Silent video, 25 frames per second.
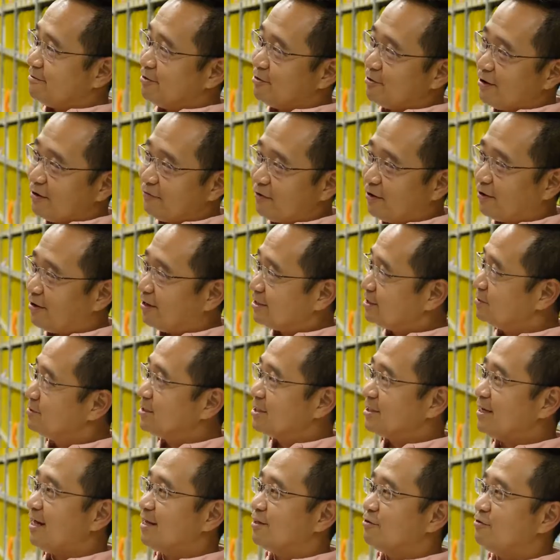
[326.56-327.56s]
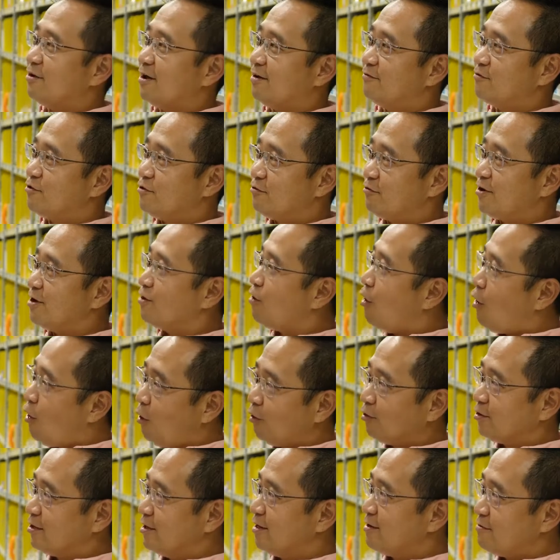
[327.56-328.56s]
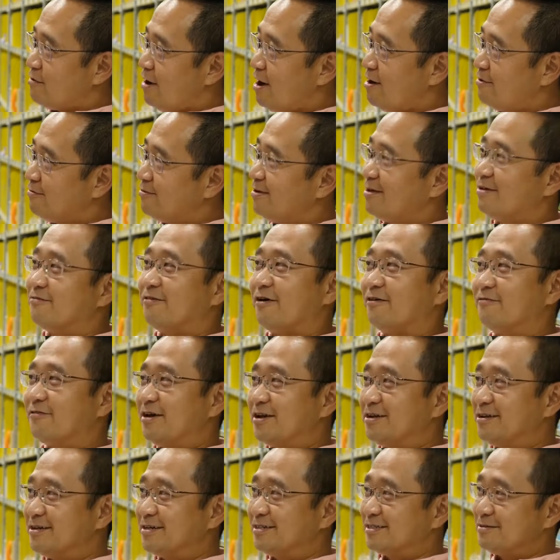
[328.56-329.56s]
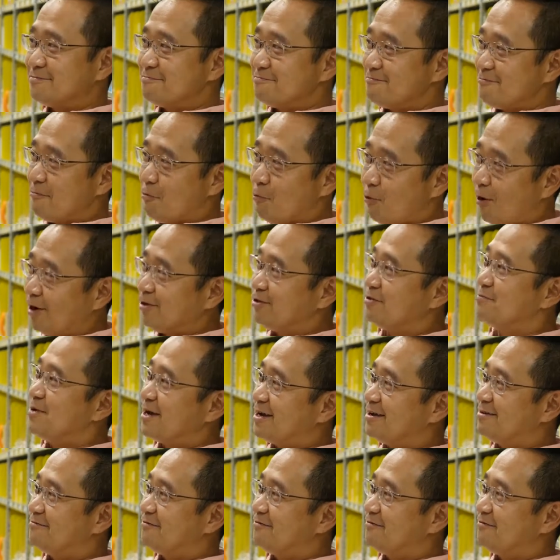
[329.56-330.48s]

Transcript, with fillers: You know, if our customers like to have durian all year round, if our vendors want to make it